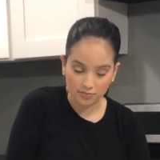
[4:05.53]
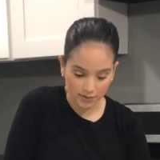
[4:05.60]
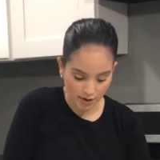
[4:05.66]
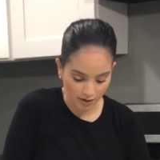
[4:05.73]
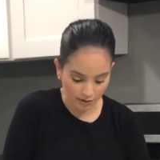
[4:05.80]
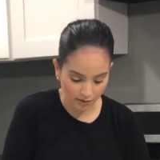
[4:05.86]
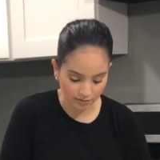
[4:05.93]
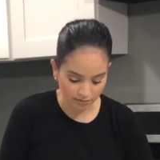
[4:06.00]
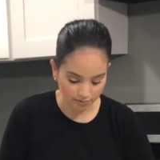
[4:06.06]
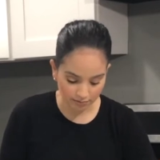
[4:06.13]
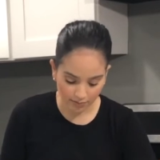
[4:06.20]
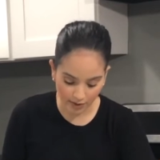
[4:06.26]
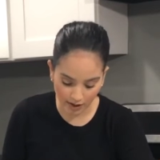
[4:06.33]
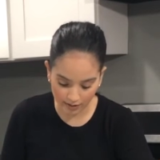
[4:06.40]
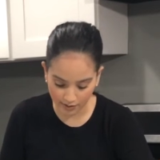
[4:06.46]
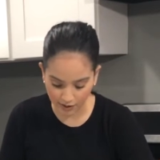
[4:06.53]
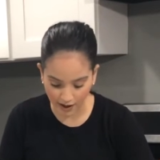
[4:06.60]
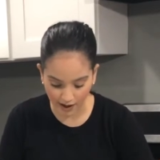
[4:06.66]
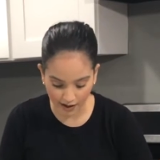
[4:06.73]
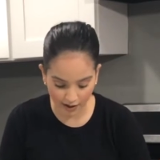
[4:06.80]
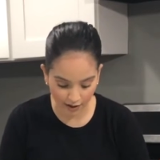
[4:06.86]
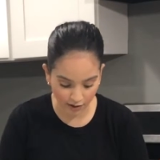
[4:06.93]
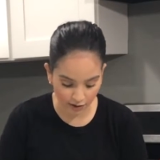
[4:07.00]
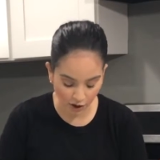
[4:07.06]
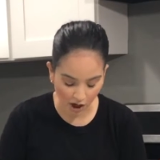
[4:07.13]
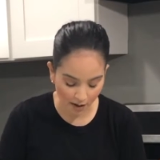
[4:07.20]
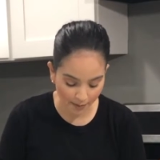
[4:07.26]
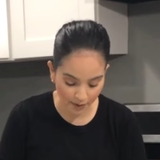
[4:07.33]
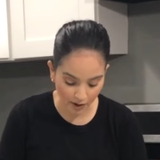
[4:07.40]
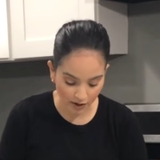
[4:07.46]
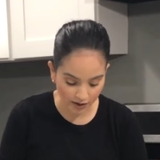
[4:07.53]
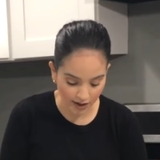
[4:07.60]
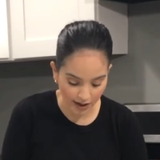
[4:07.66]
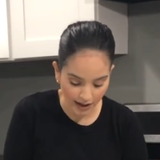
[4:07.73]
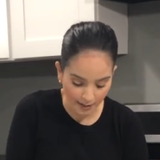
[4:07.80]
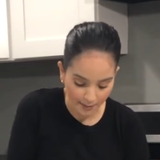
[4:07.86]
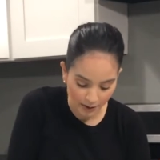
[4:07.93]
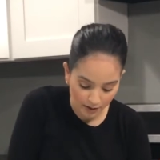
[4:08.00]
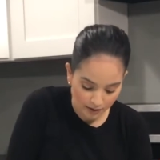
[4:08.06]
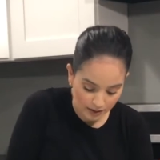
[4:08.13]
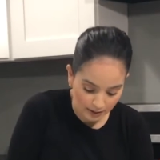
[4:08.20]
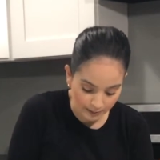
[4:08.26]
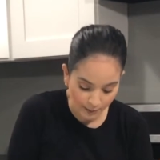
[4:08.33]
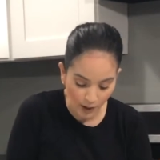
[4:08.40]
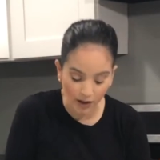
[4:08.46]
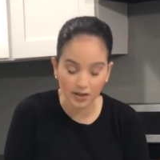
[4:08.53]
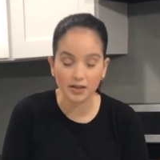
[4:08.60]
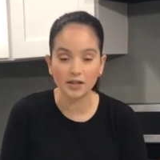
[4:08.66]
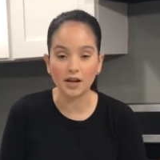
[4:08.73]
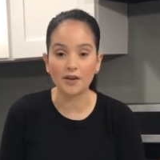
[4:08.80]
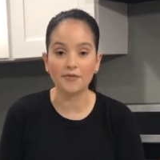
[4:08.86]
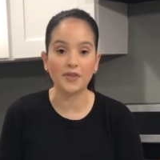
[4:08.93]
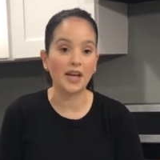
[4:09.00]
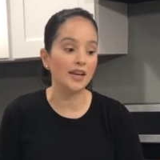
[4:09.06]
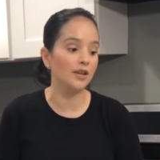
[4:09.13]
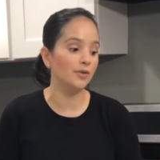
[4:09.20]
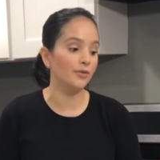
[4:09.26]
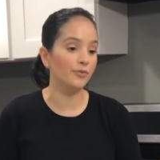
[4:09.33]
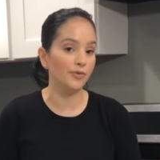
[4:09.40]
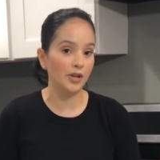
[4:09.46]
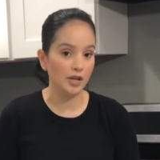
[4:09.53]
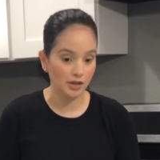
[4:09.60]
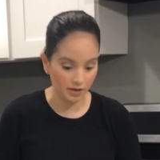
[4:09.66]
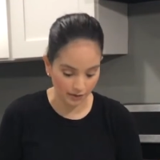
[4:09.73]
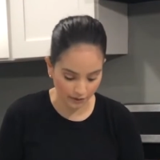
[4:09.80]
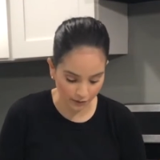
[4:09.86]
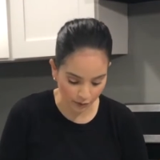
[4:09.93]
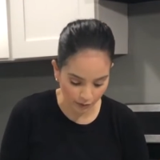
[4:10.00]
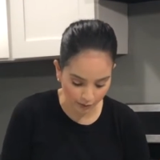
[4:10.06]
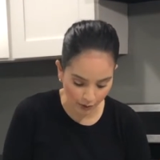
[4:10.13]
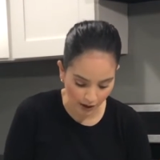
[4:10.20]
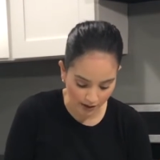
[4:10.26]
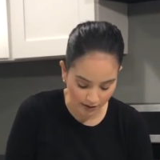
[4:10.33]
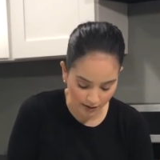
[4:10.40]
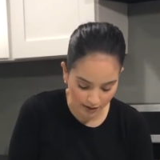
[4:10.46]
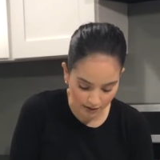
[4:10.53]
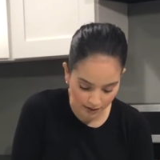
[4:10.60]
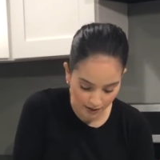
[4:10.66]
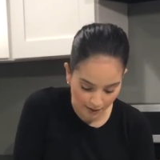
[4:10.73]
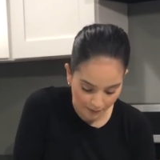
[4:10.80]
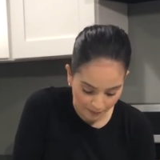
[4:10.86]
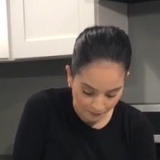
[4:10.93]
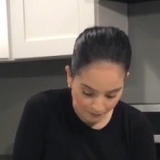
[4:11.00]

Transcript: you know, you're not here chopping all day, but small enough that it'll fit in the food processor.